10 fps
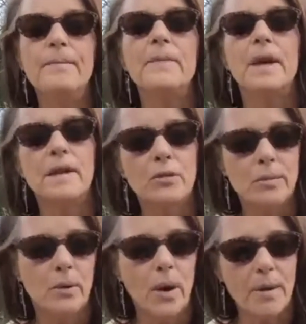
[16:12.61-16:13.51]
And there will be
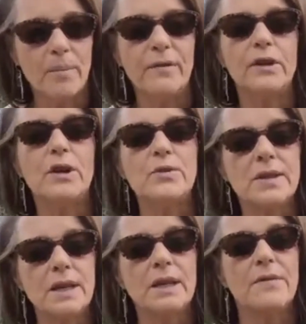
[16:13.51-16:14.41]
white buffalo
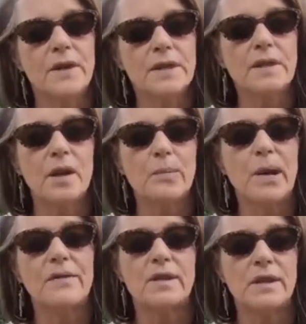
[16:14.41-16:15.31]
seen. And this is our
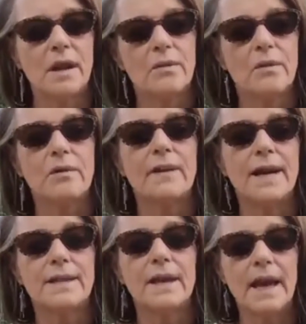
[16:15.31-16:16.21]
prophecy that we will
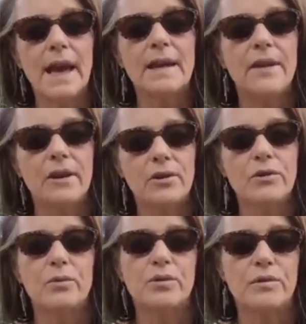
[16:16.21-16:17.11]
rise again and that earth
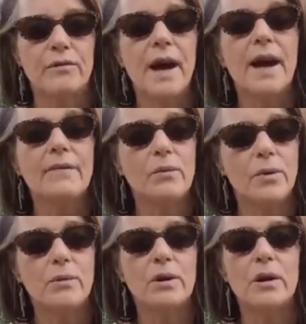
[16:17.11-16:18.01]
will survive and we
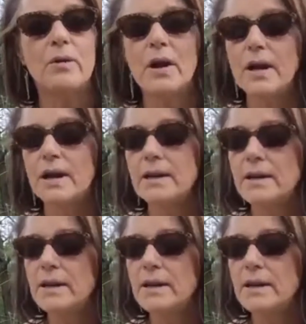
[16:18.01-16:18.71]
will go on.